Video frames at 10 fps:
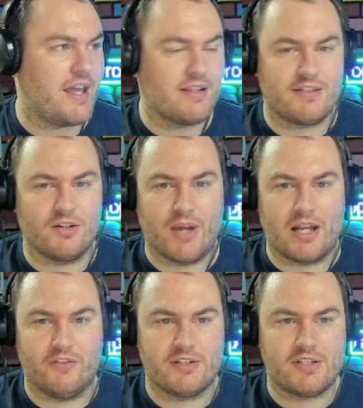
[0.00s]
Still
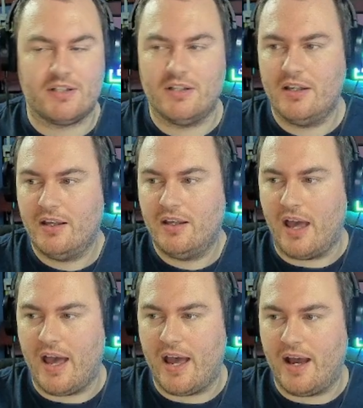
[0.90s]
relevant.
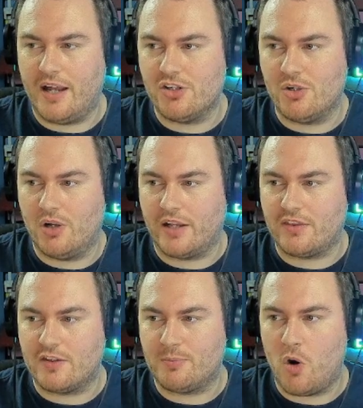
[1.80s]
I do like
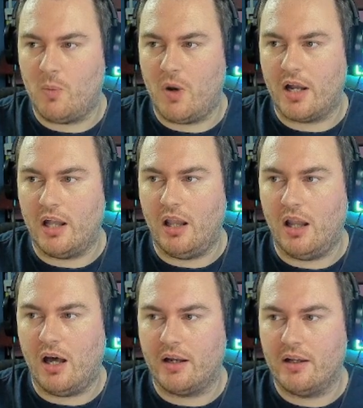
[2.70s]
this Pokemon a
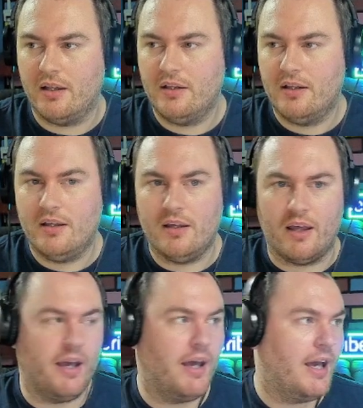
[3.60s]
lot.
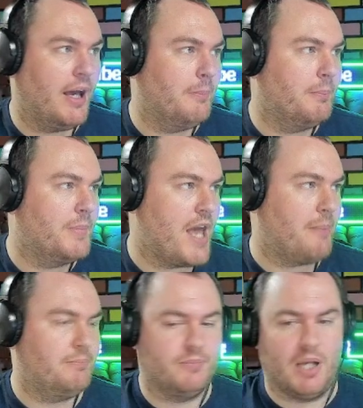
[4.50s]
Yeah,
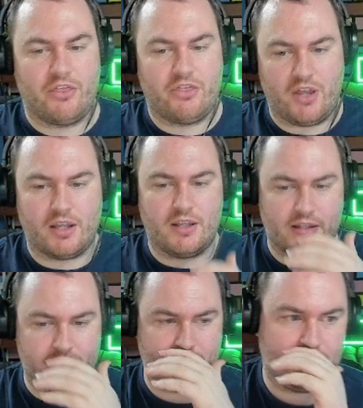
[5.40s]
I think
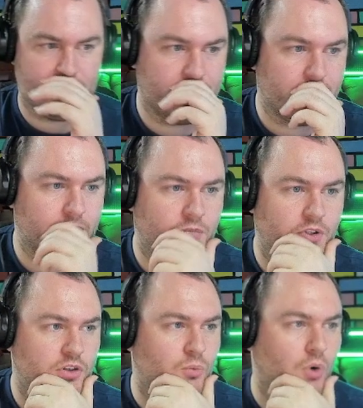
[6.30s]
it's
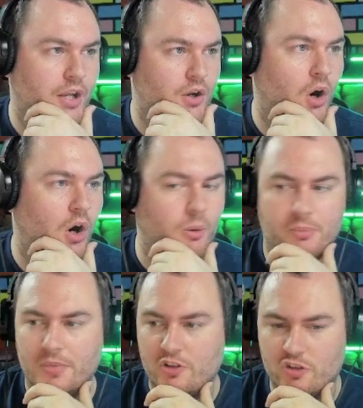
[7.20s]
the right call
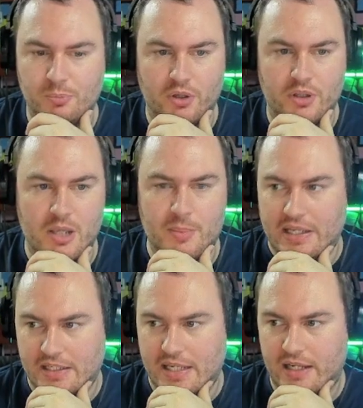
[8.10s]
to put him
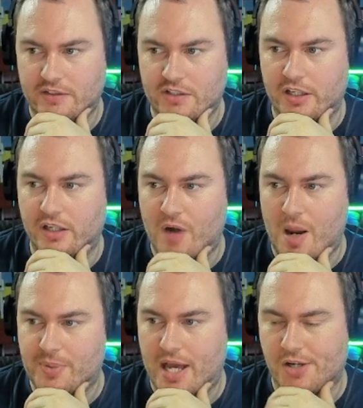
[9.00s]
in the A tier,
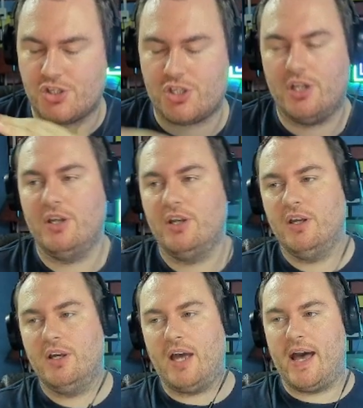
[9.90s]
Rapidash.
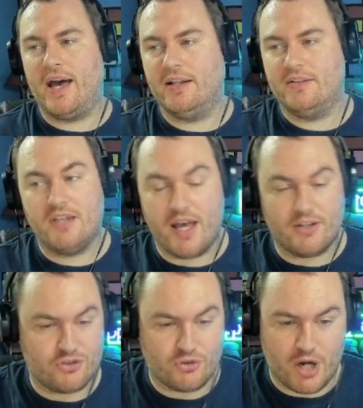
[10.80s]
And yeah,
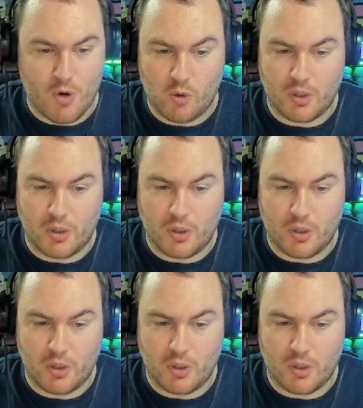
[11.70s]
it's just a great Pokemon. I